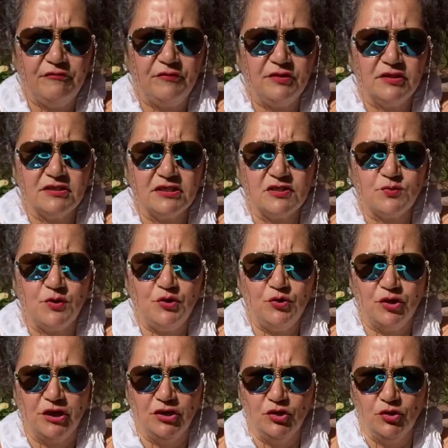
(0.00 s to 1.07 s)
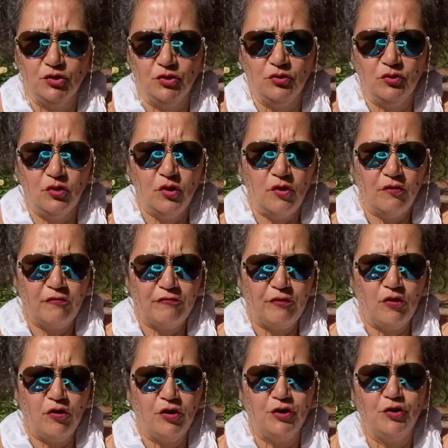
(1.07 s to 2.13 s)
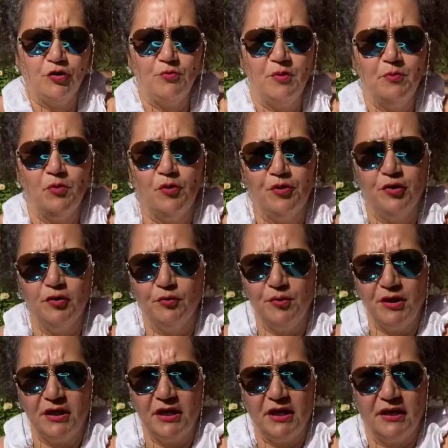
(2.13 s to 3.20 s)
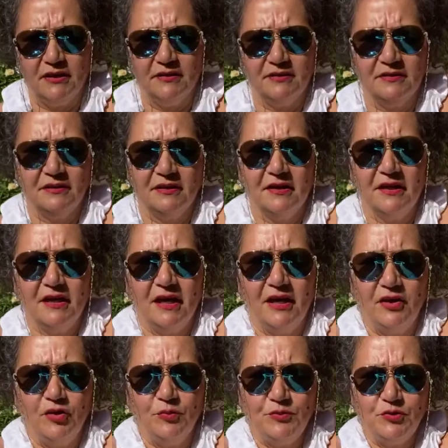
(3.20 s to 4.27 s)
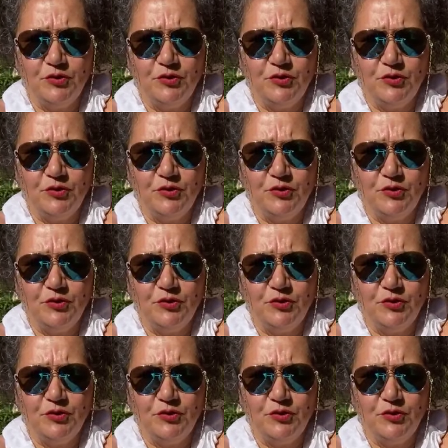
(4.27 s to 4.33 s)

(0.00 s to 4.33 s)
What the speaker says: This is what you can do for your Memorial weekend. I hope you